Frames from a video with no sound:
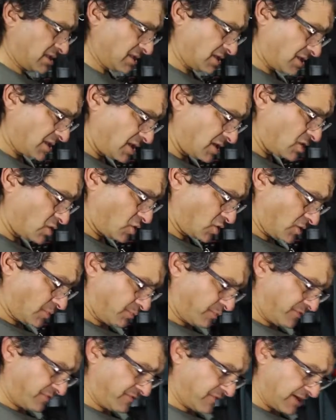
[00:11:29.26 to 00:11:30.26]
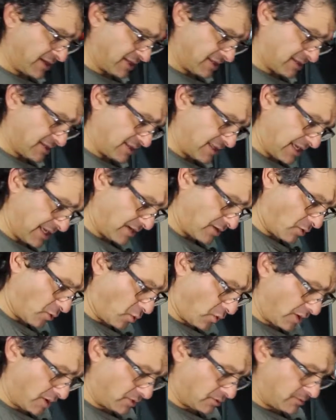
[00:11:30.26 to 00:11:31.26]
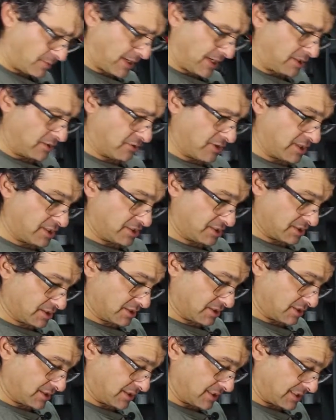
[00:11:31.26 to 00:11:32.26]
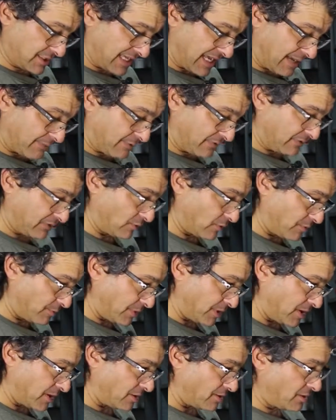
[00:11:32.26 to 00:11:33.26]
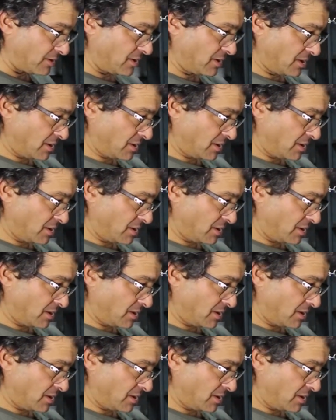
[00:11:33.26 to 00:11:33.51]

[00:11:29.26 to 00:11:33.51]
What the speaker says: continue to prevent that oil migration to the top of the repair